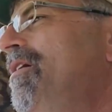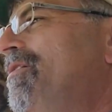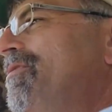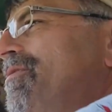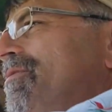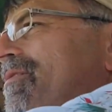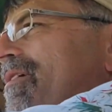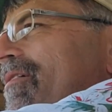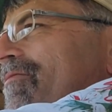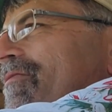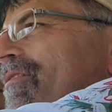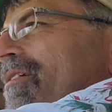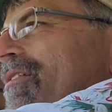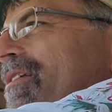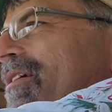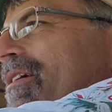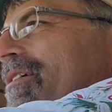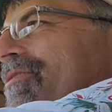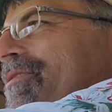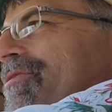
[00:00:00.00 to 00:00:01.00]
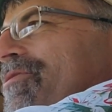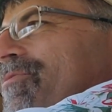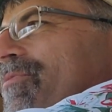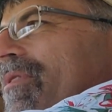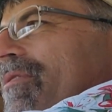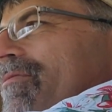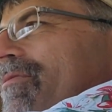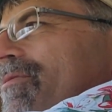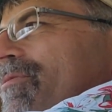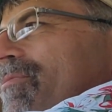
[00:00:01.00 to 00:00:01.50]
So definitely get the
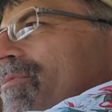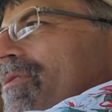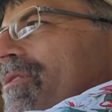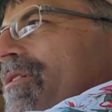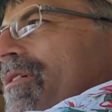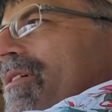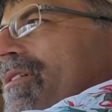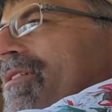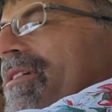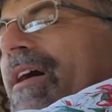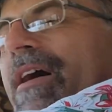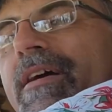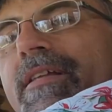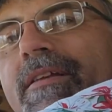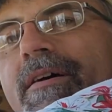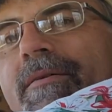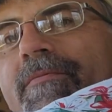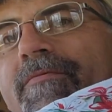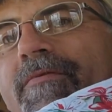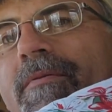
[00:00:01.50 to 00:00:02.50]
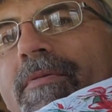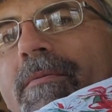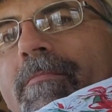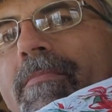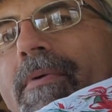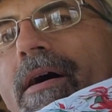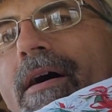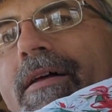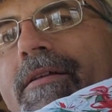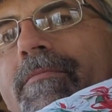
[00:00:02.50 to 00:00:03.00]
swivels where you can tighten up from the
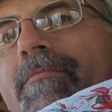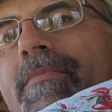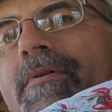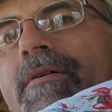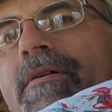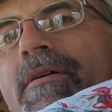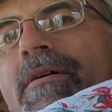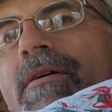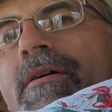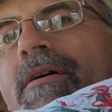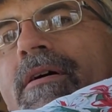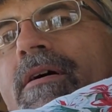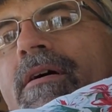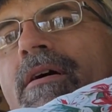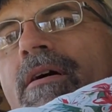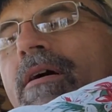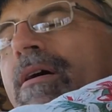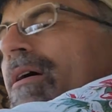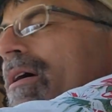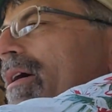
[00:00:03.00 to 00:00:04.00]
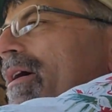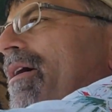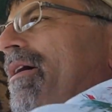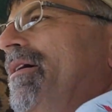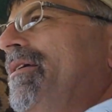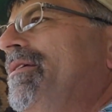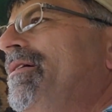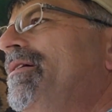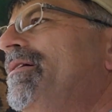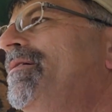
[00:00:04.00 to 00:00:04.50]
bottom
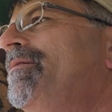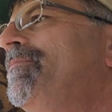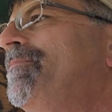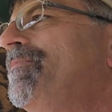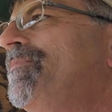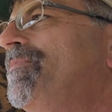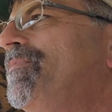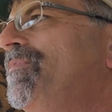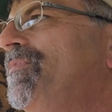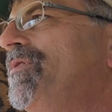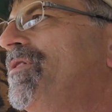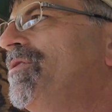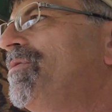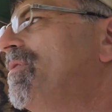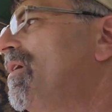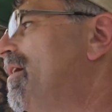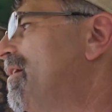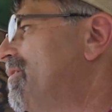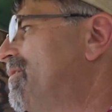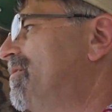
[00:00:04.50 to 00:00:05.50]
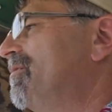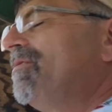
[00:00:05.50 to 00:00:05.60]
and do that.